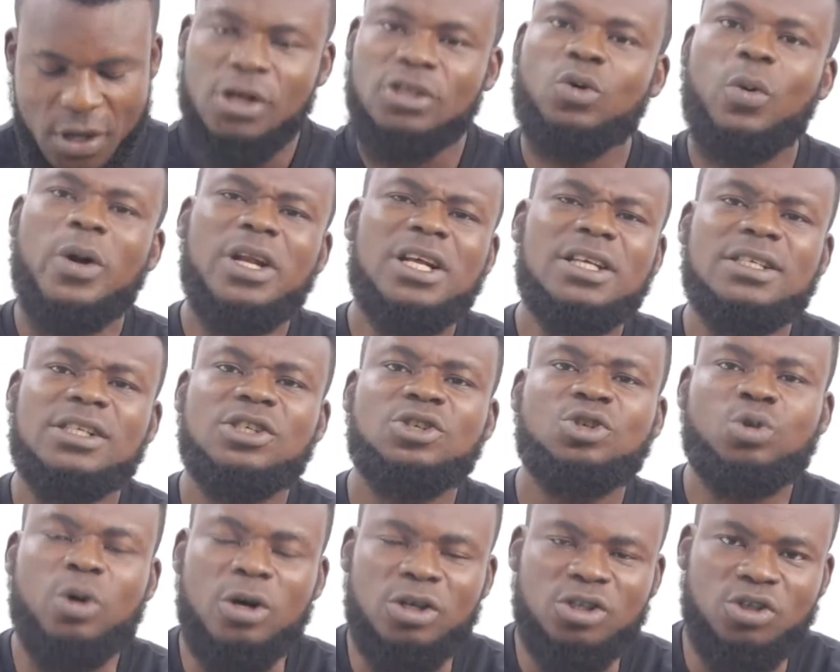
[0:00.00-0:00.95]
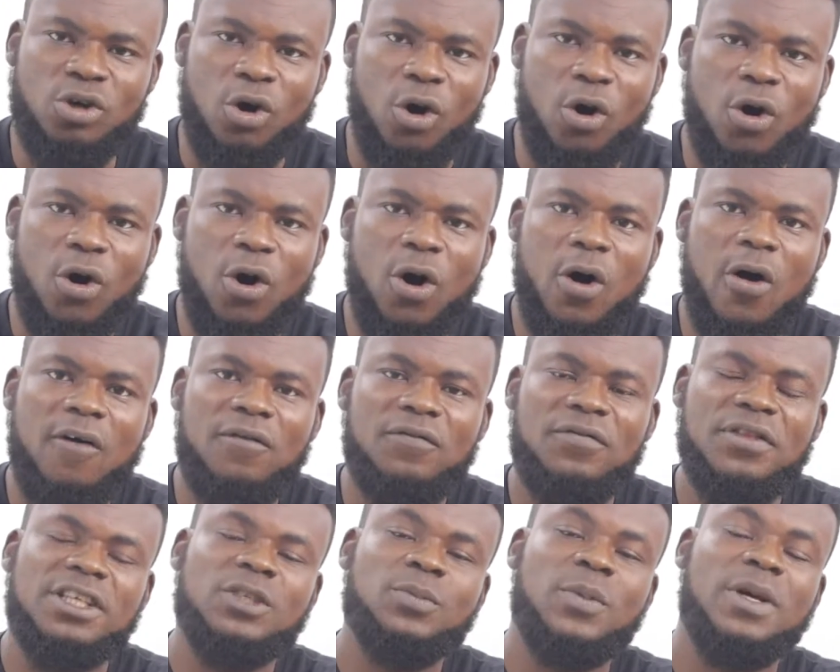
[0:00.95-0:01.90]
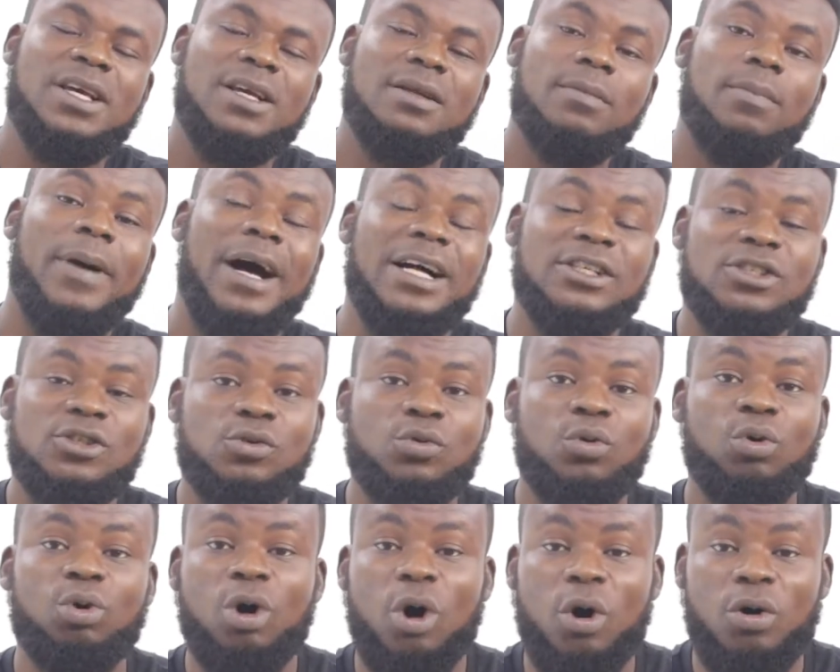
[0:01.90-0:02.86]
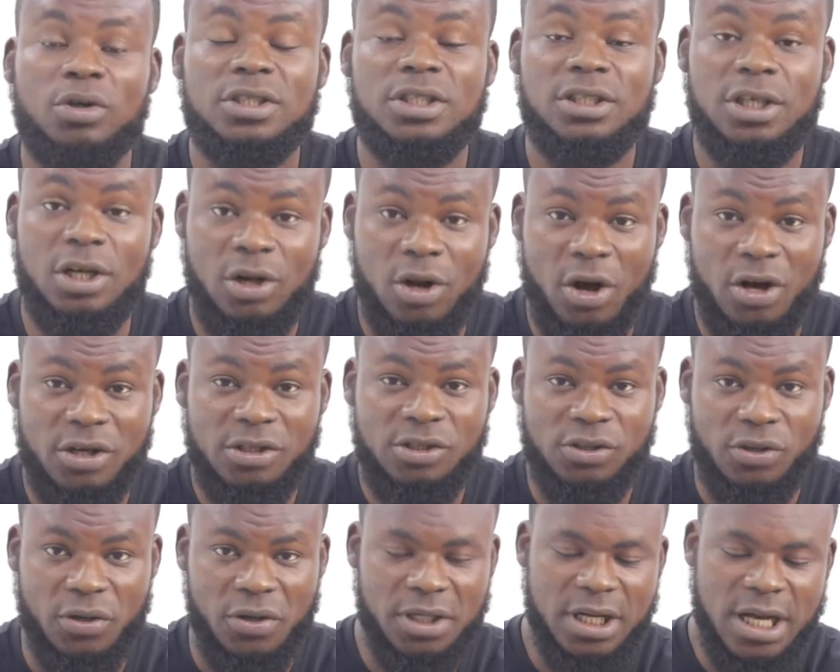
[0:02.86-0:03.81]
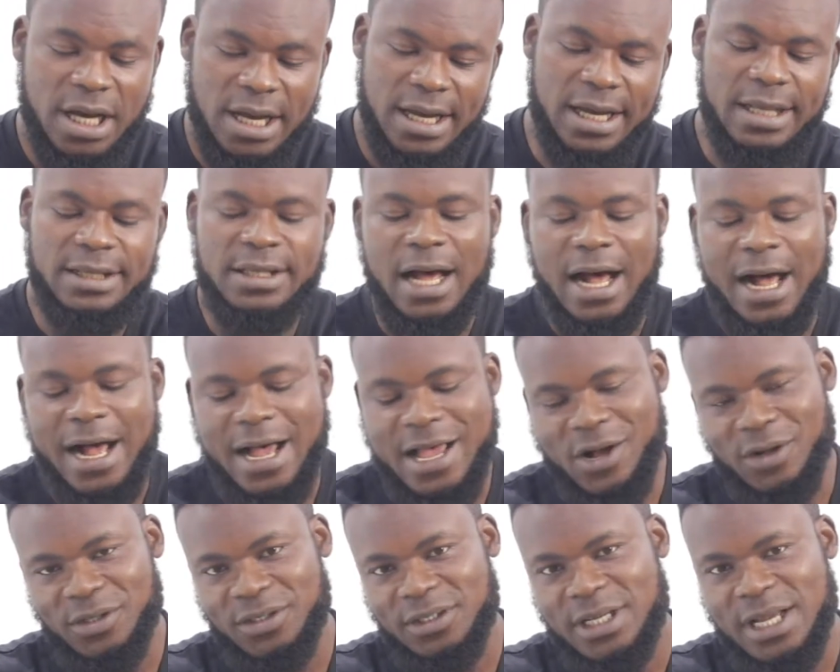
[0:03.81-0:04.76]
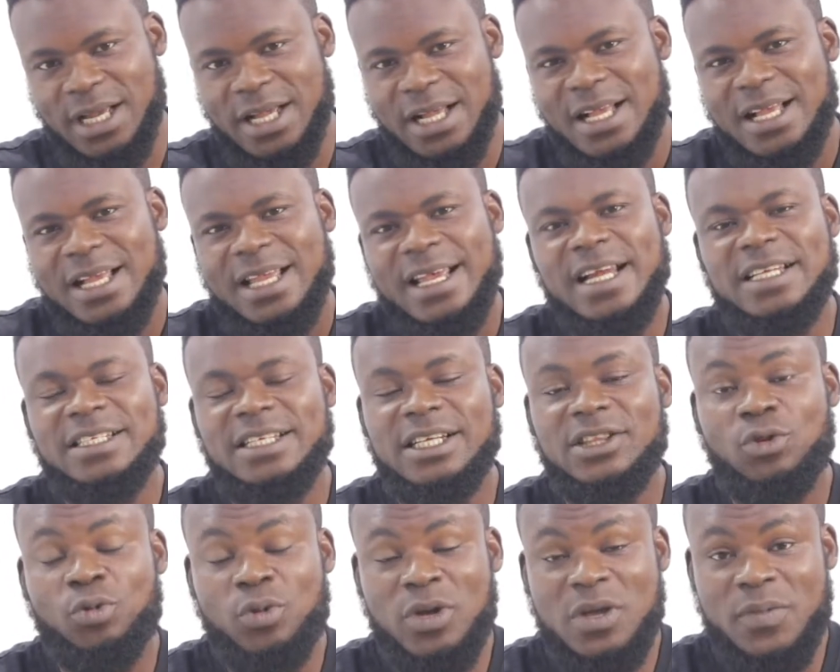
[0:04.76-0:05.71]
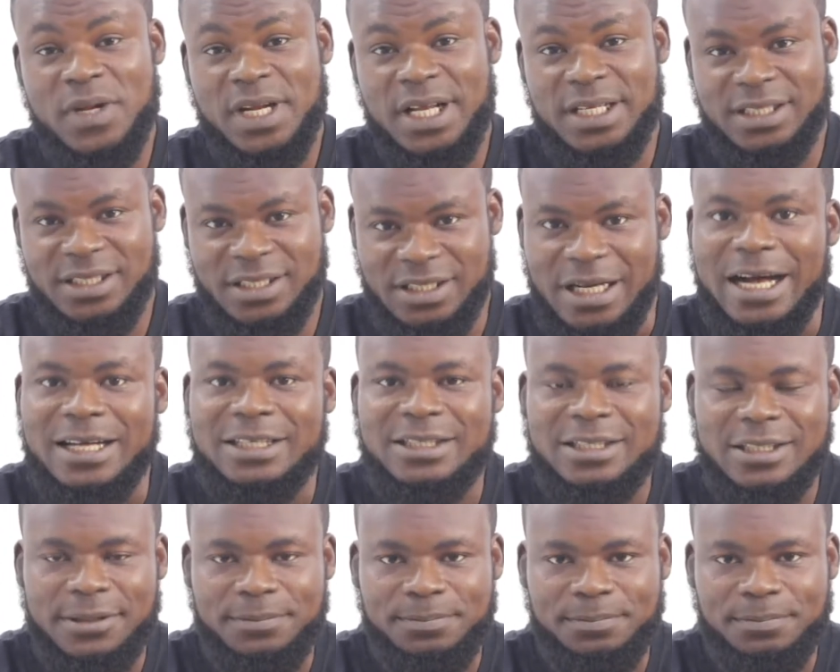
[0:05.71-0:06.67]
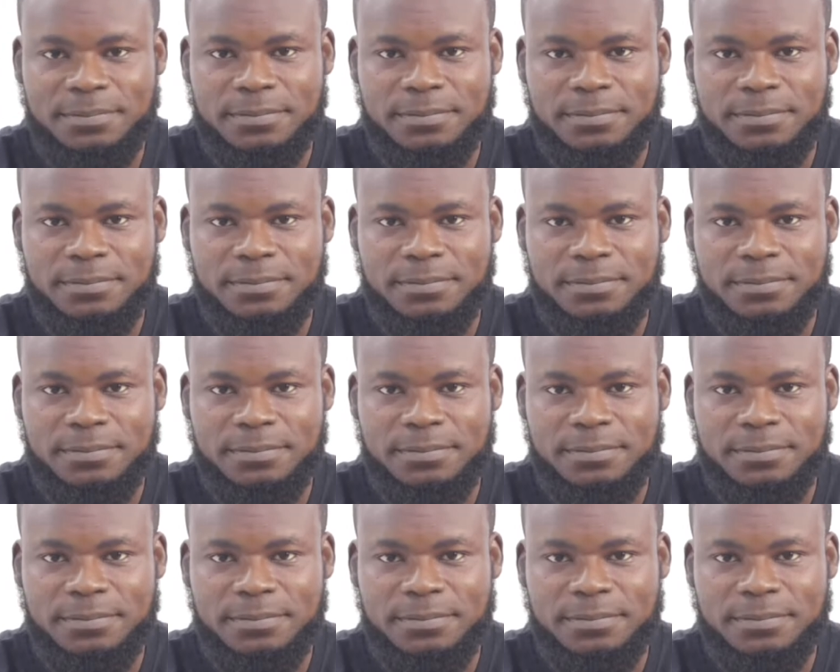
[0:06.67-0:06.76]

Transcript: So what is the structure of the speaking part 2 called the long turn in the IELTS? It is a 3 minute task.